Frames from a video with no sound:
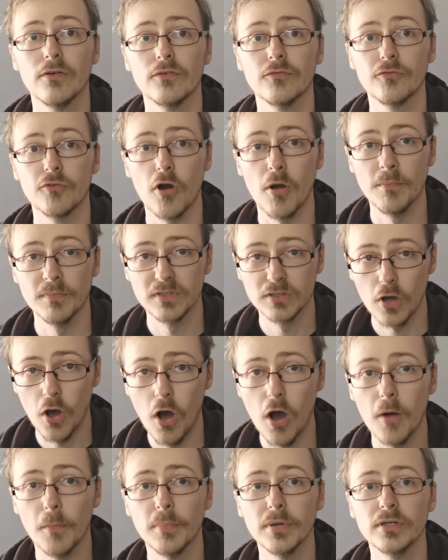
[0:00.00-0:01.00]
From
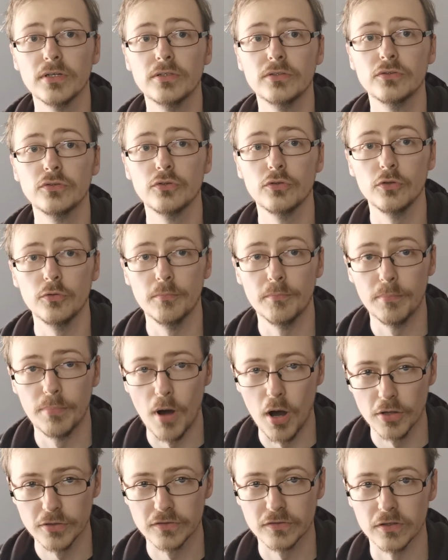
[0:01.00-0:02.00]
top to
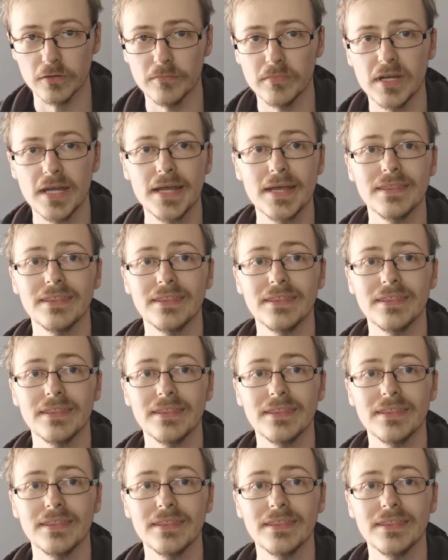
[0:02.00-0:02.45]
bottom,